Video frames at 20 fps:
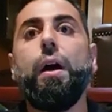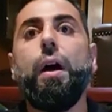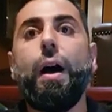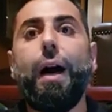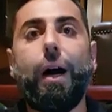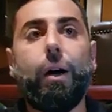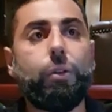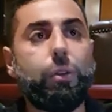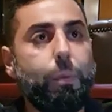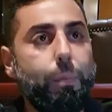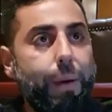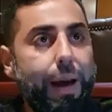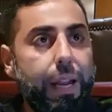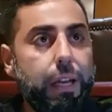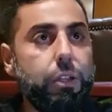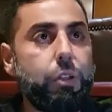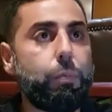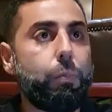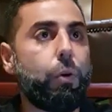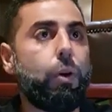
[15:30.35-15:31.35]
how to
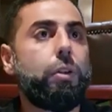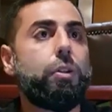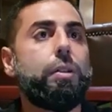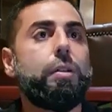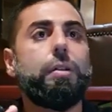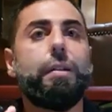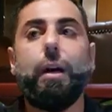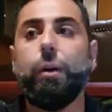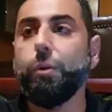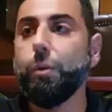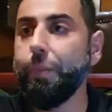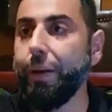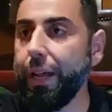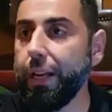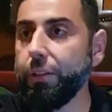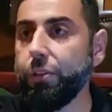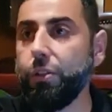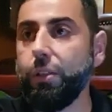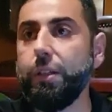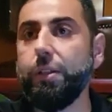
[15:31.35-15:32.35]
manage projects, how to
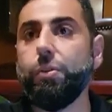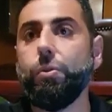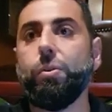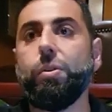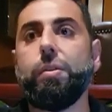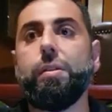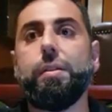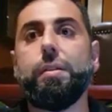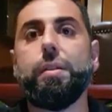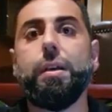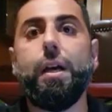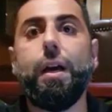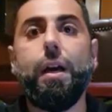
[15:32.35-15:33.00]
manage resources.